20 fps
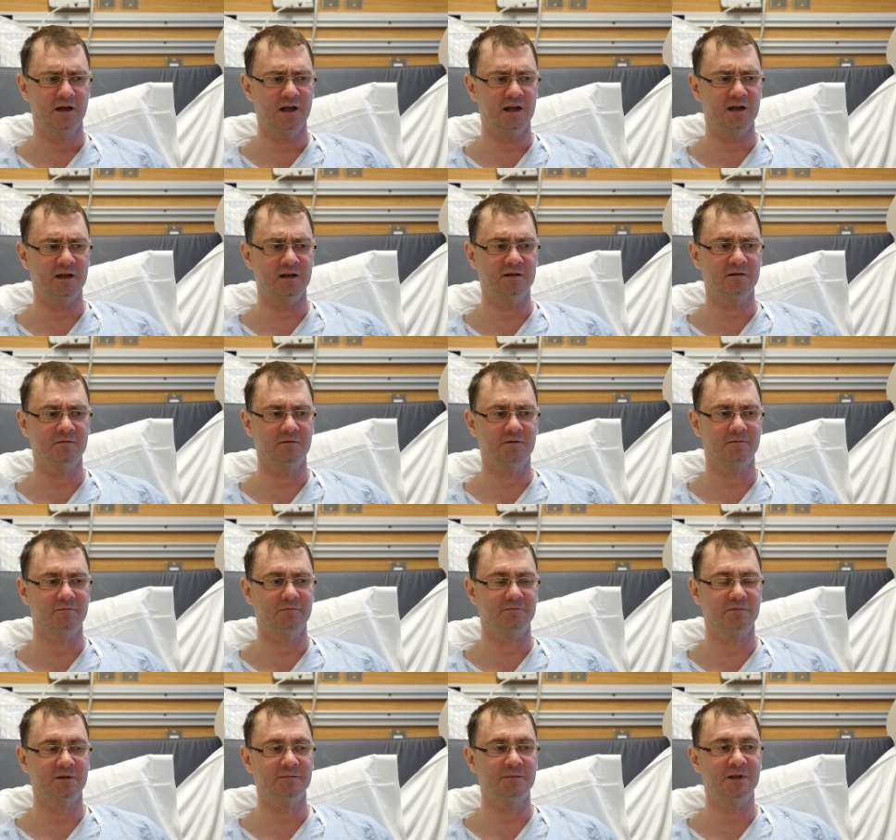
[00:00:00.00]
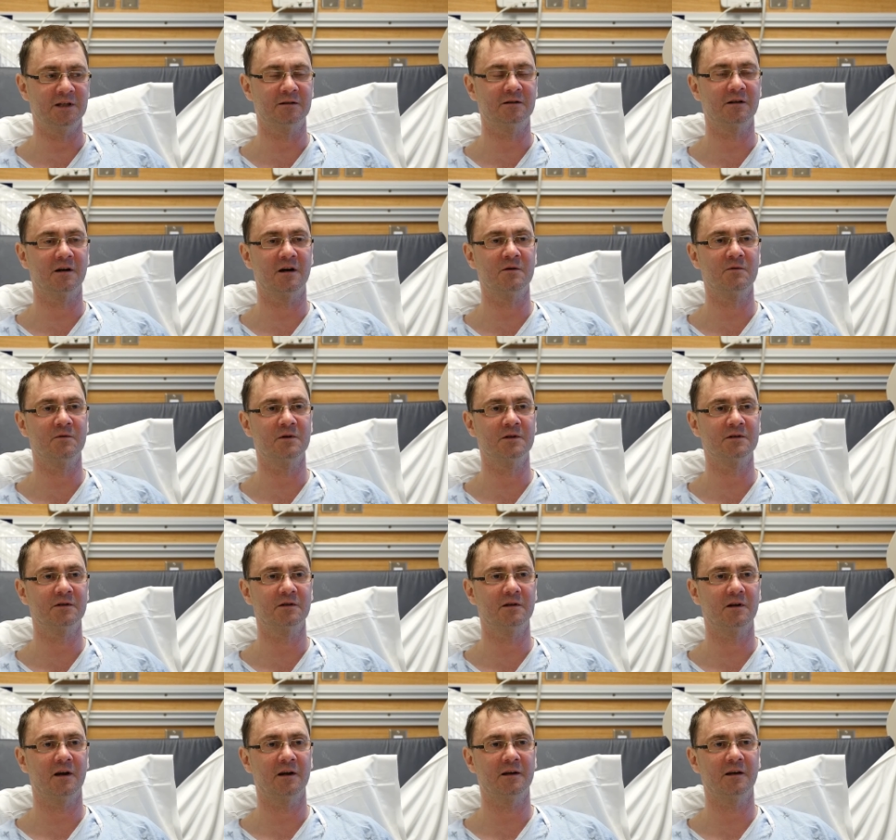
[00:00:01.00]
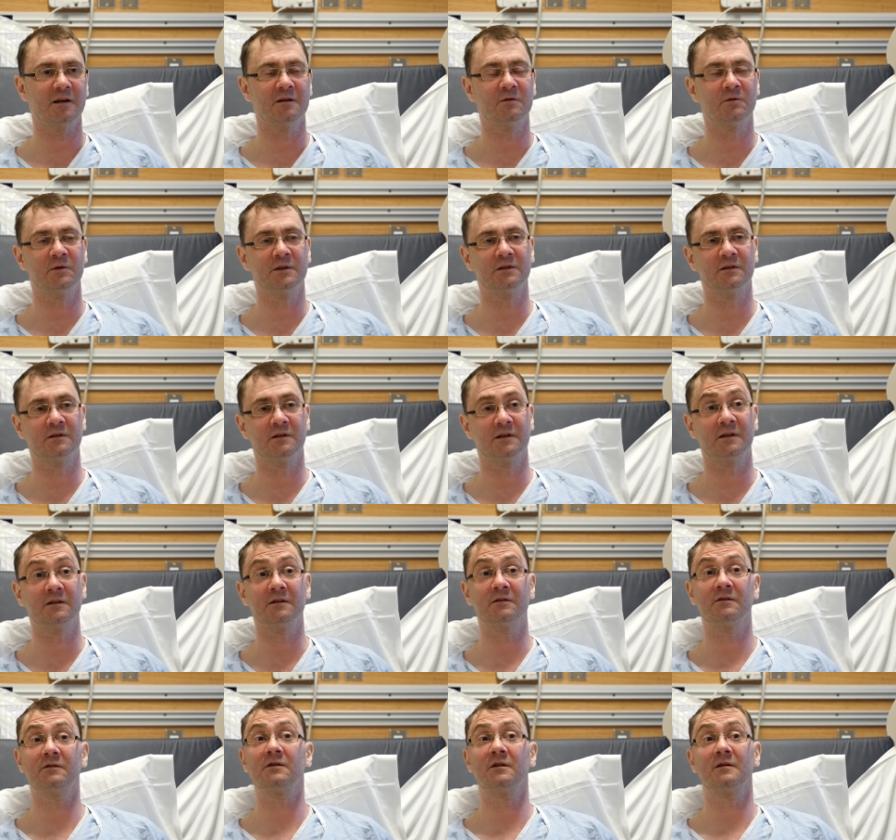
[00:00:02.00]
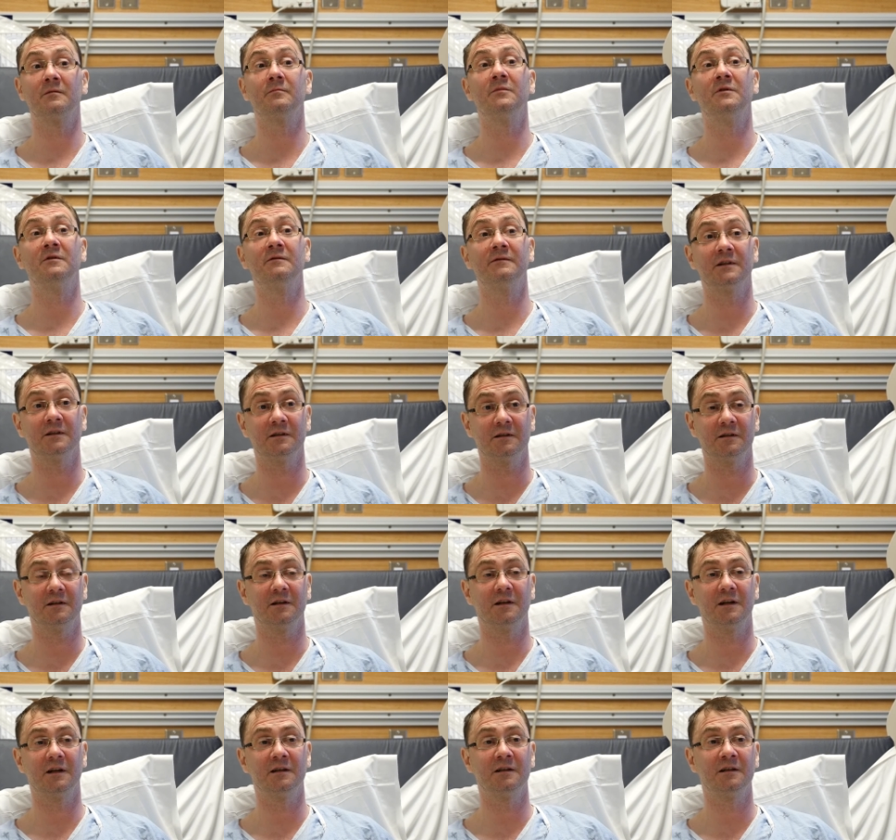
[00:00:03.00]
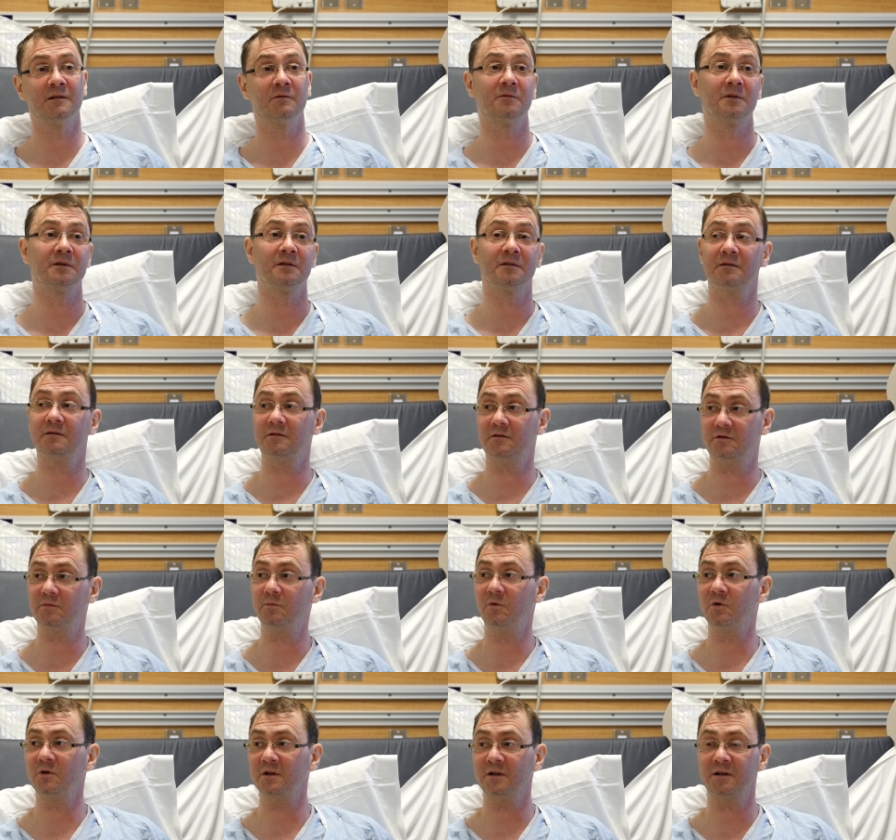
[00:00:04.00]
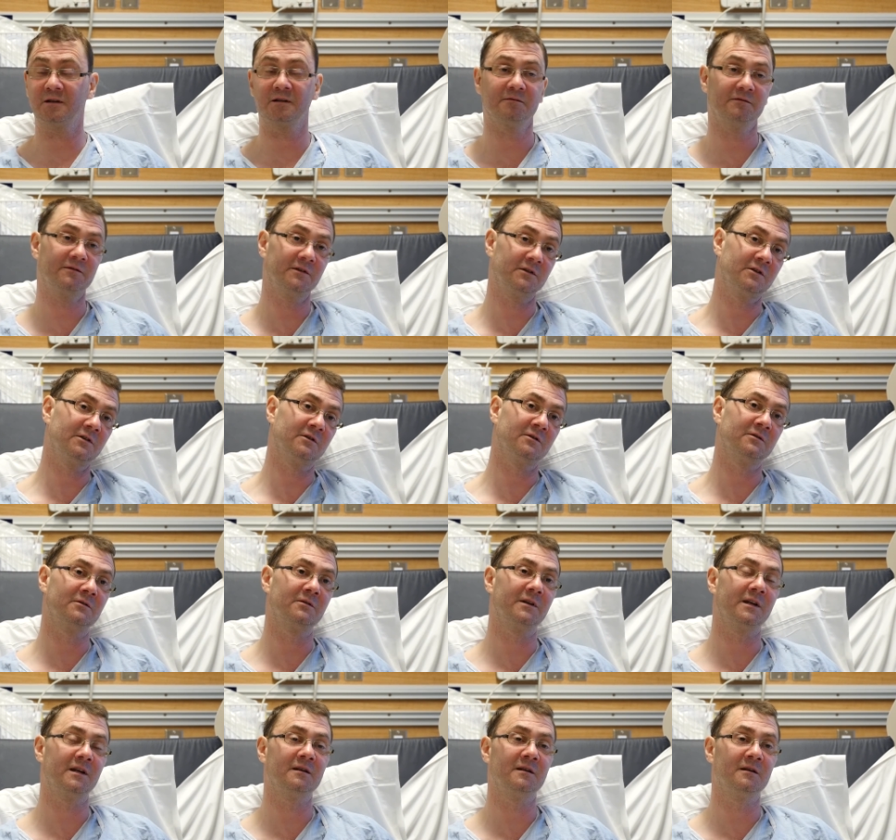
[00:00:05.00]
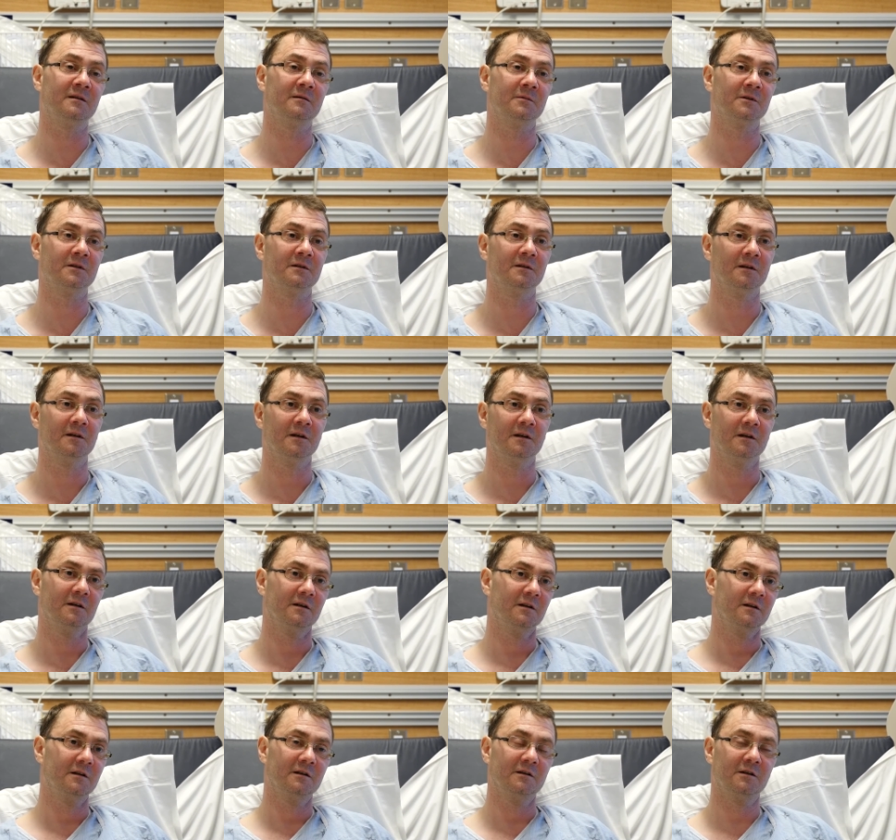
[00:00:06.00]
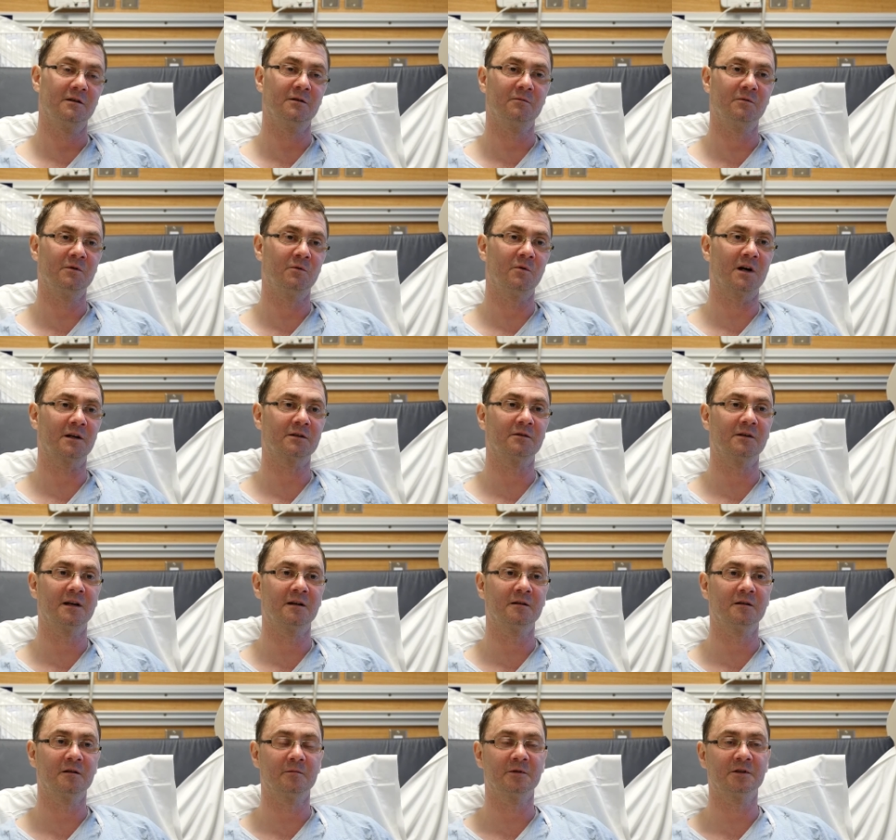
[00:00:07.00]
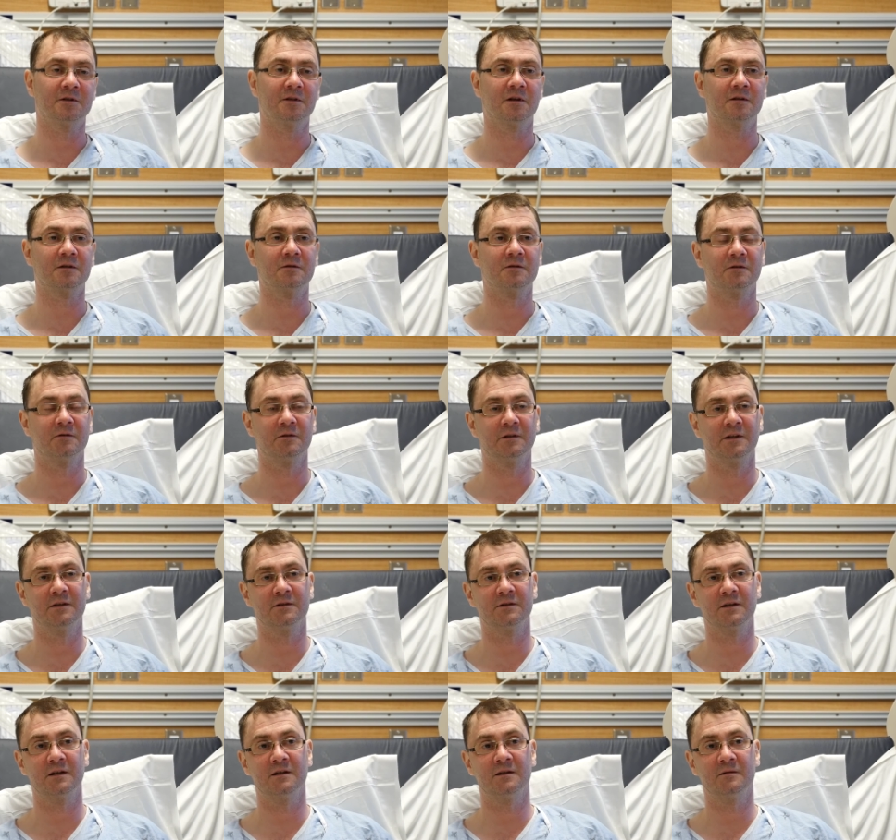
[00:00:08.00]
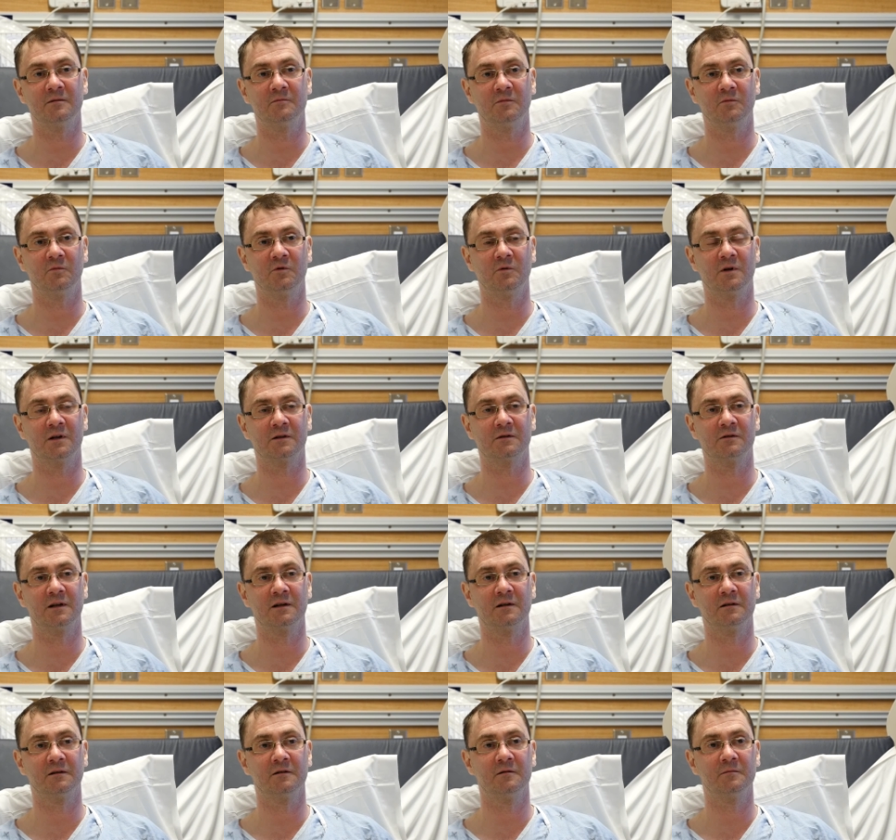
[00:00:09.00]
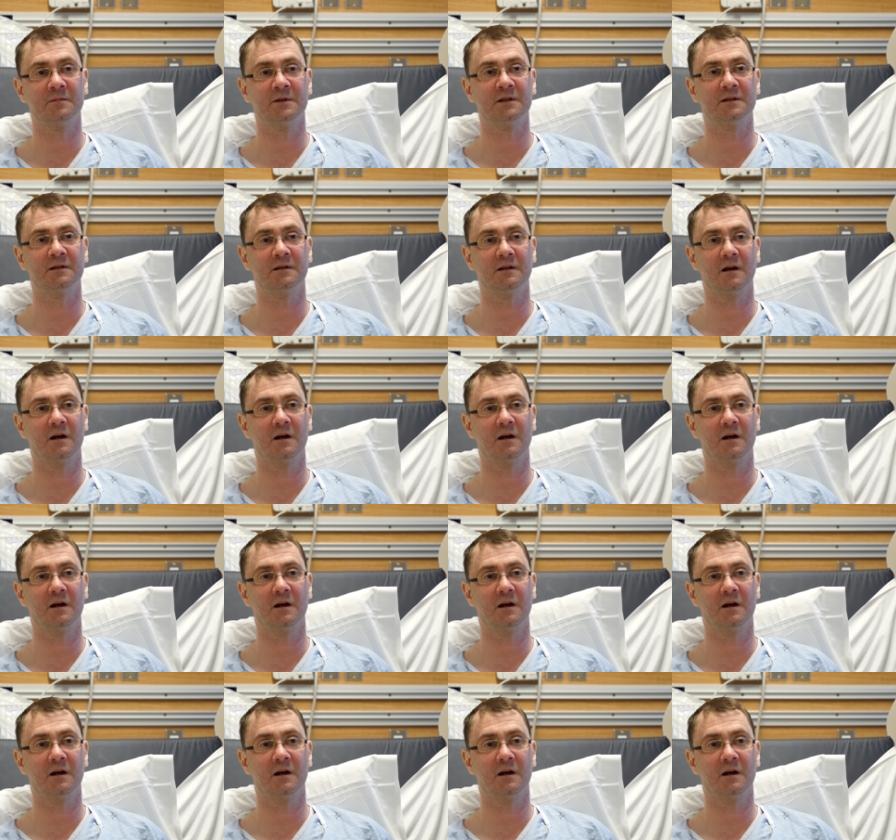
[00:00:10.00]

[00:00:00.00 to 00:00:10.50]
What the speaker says: And my main thought was, I can't wait till I can start moving. And then when this morning the physio came, and you know, we walked around a little bit, Dr. Rodriguez came, we walked around a little bit.